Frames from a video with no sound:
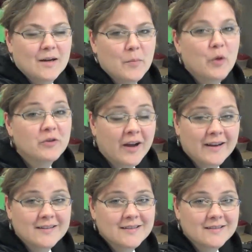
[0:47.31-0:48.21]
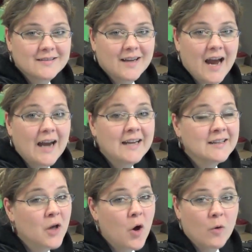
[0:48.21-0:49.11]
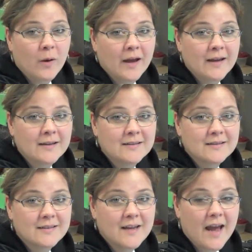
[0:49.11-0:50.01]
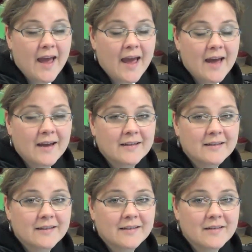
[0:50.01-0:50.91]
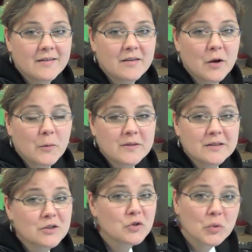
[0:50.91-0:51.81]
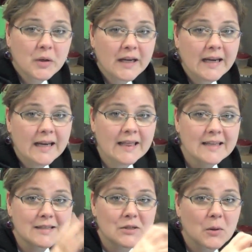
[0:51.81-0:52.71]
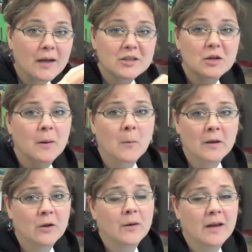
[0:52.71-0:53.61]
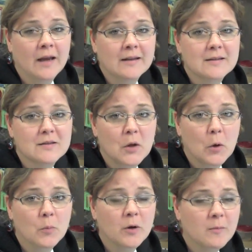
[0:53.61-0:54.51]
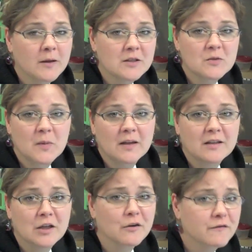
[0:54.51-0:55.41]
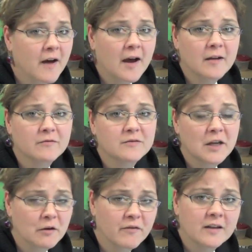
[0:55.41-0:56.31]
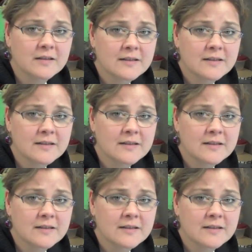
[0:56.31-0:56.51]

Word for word: Poltergeist, hiding in the hallway, and there was a tree that scratched on my window at night, so pretty much spent year five terrified to